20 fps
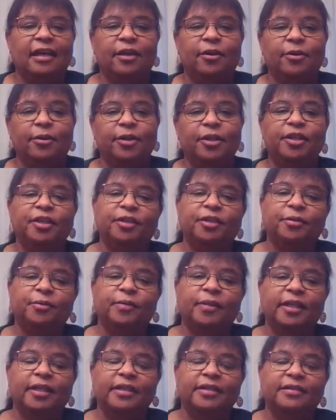How are you
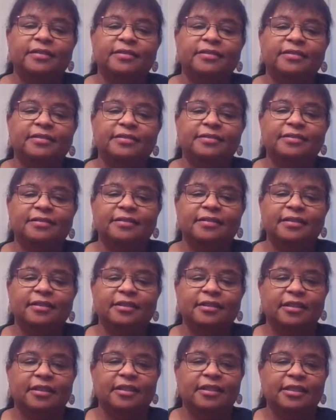doing?
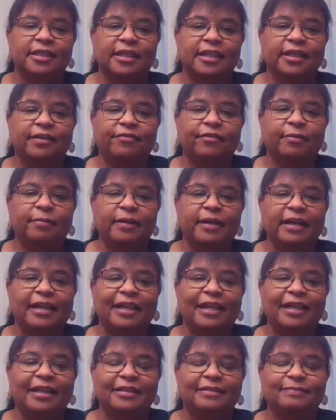Good to see
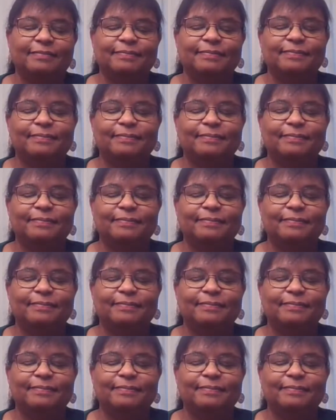everybody.